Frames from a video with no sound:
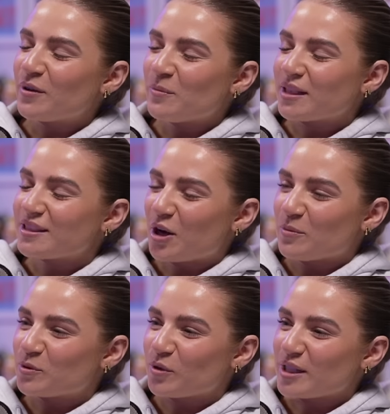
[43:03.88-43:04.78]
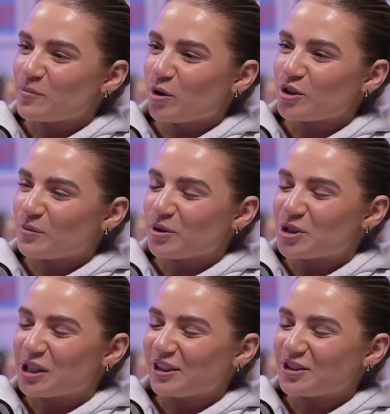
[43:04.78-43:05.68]
admitted that until this point, so what's
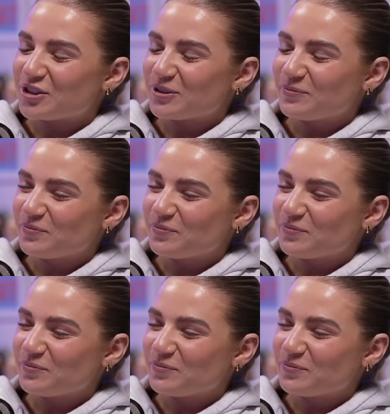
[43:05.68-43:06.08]
changed?